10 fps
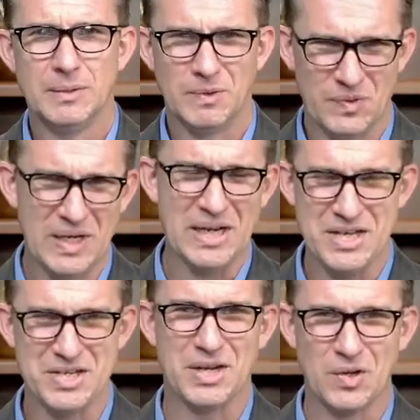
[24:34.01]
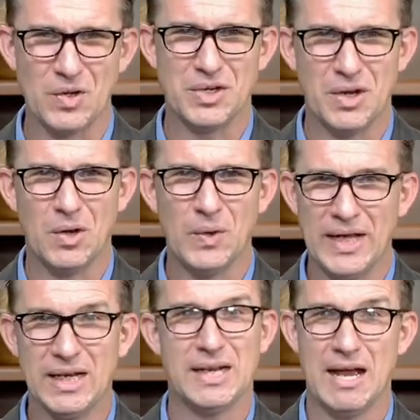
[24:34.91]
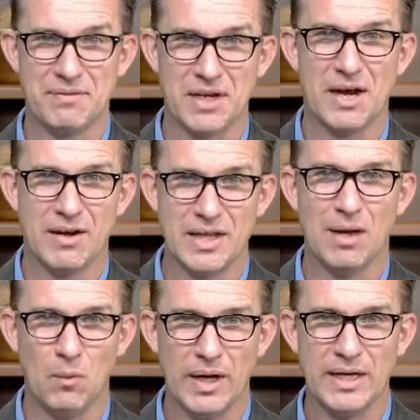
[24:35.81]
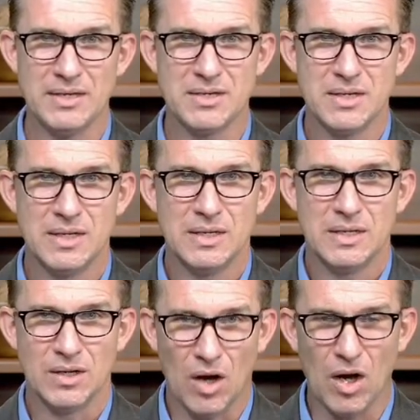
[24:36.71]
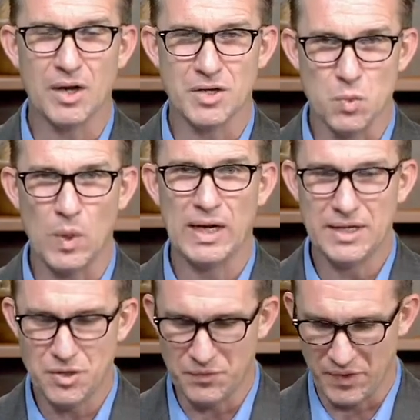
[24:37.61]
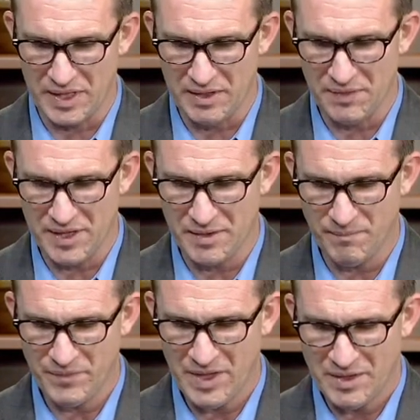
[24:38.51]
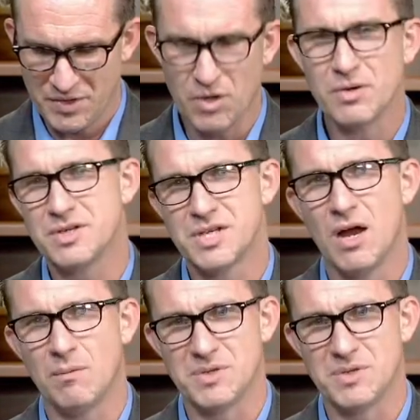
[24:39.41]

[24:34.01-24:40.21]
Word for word: But friend, isn't it good to know he didn't have to carry that weight? God is willing to forgive him. Turn to Psalm